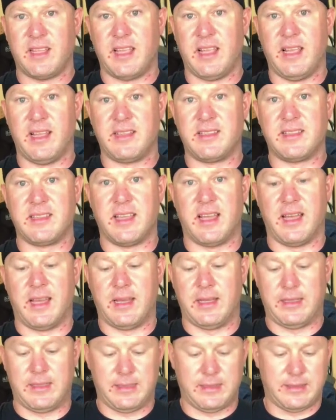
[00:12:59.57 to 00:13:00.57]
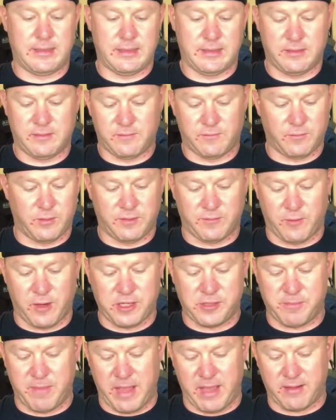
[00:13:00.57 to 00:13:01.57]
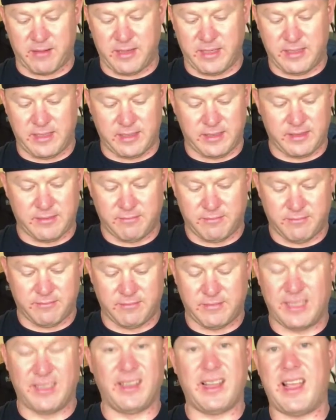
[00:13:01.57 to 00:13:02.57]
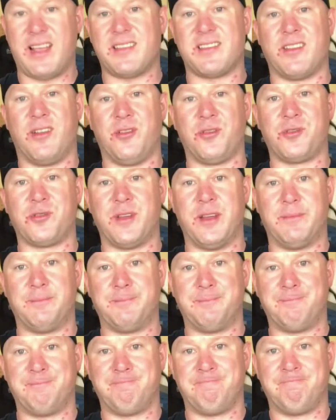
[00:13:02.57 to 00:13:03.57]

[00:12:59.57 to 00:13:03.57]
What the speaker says: It's with fresh batteries. It'll last the whole trip.